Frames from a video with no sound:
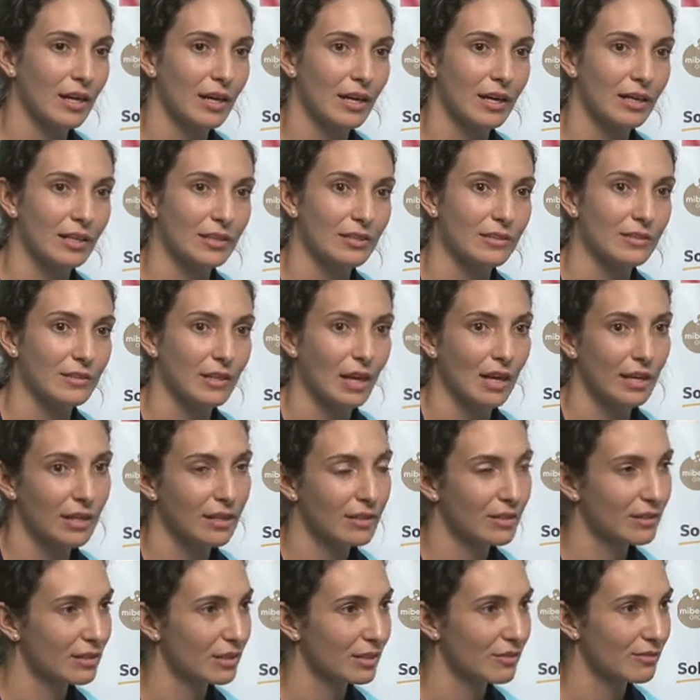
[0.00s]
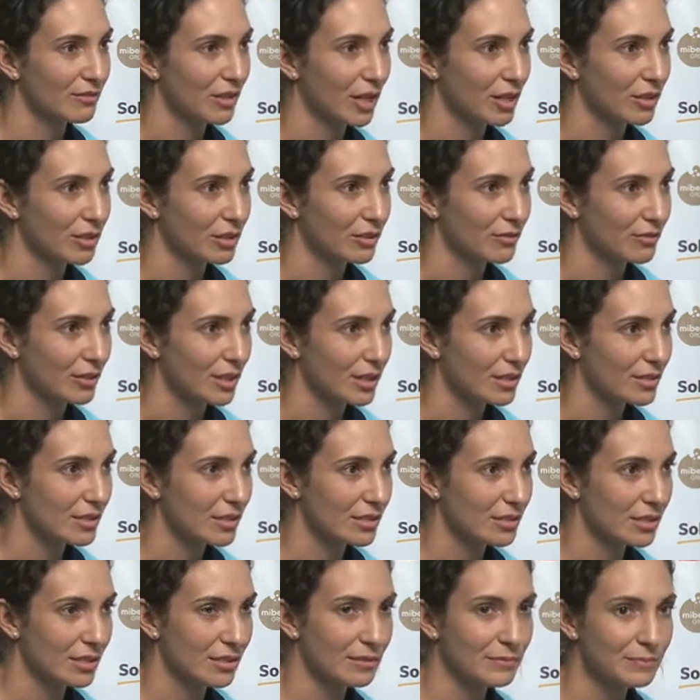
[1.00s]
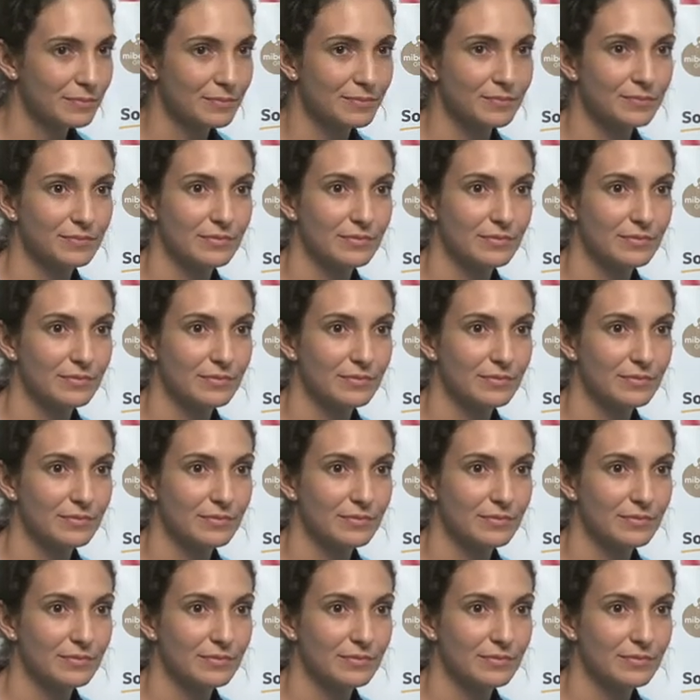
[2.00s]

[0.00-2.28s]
and science in biodiversity,